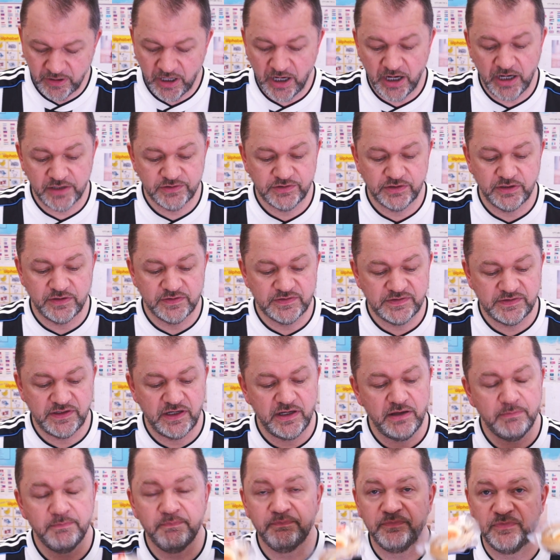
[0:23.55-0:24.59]
As you can
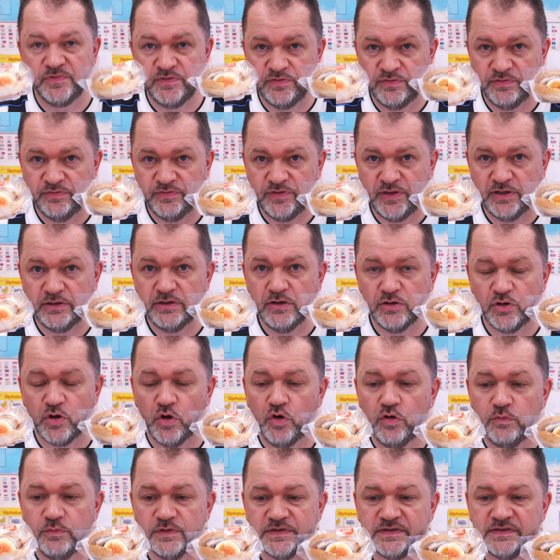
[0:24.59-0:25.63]
see, they look
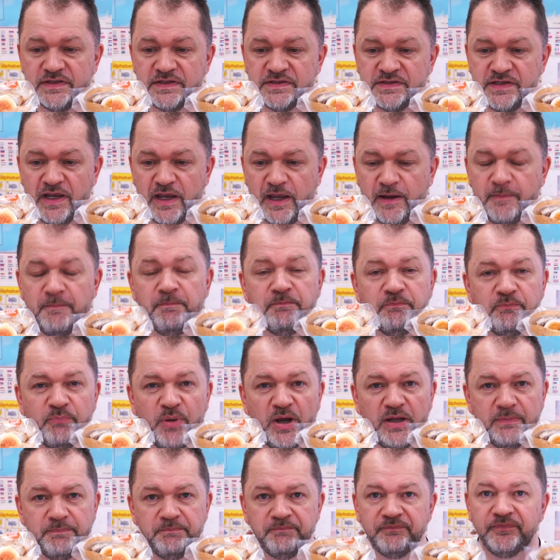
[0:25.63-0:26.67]
almost the same,
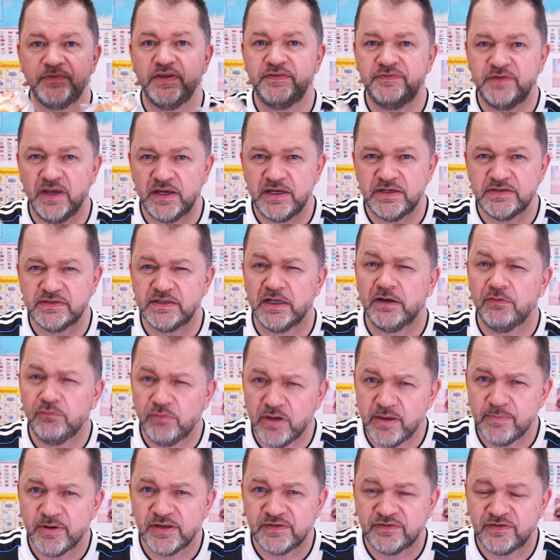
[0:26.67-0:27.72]
but they taste a
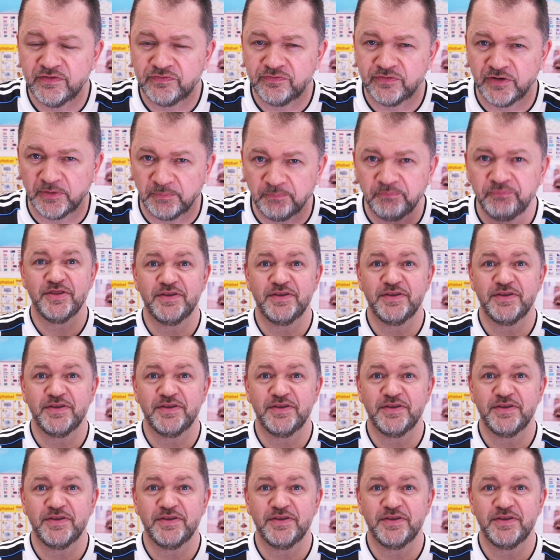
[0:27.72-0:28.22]
wee bit different.